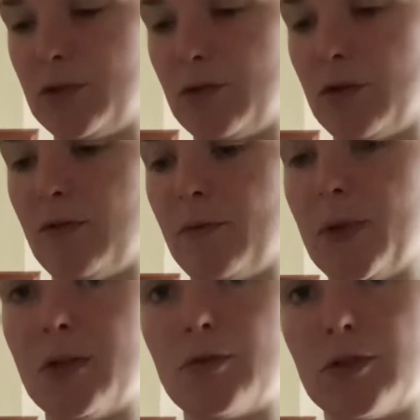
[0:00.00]
doing it over
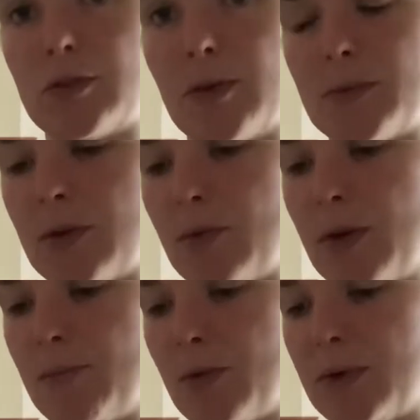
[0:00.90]
my little juice cup, so that way
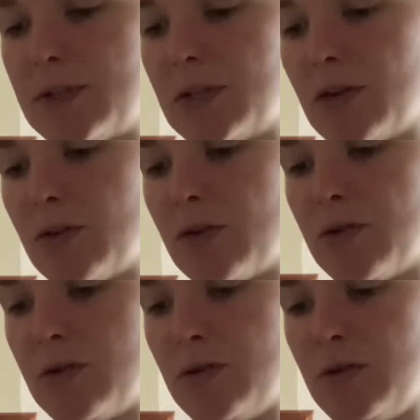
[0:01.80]
I'm not wasting all
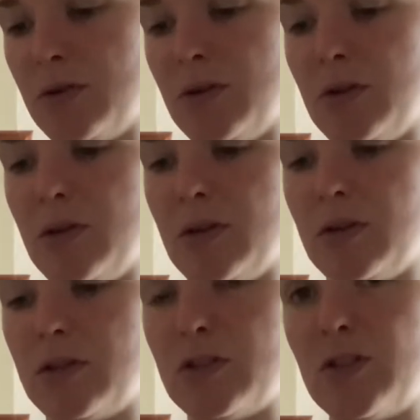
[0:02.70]

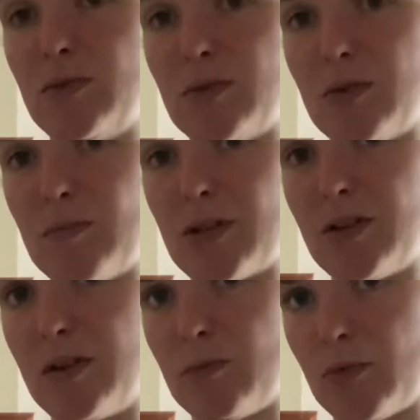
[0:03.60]
the juice on my
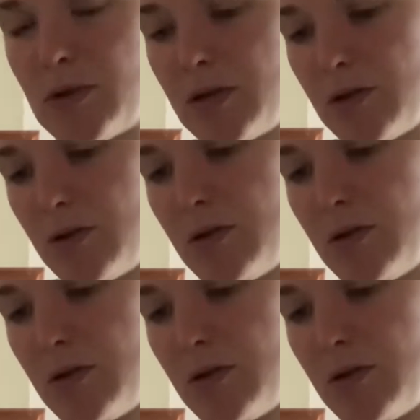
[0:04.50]
cutting board here.